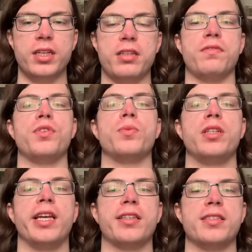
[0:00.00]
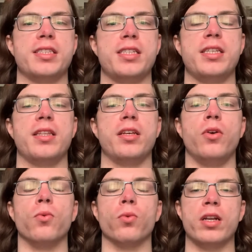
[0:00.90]
If you would like to see the
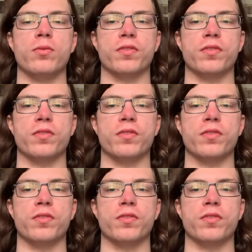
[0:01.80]
written